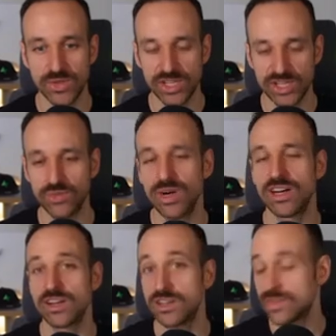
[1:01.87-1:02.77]

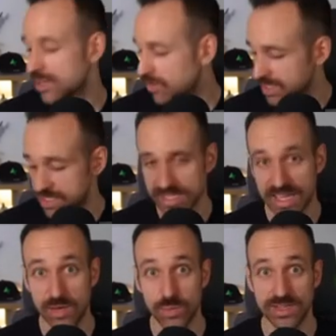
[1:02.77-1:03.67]
QR code that you can
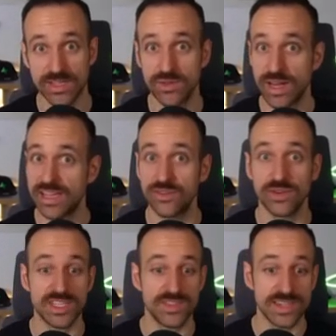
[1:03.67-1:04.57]
scan with your
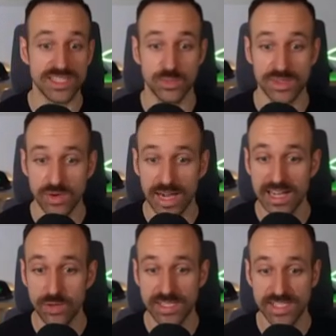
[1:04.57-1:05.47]
Android device, with your
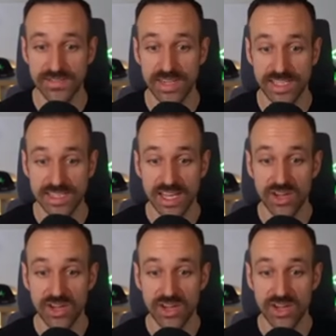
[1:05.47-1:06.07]
iOS device,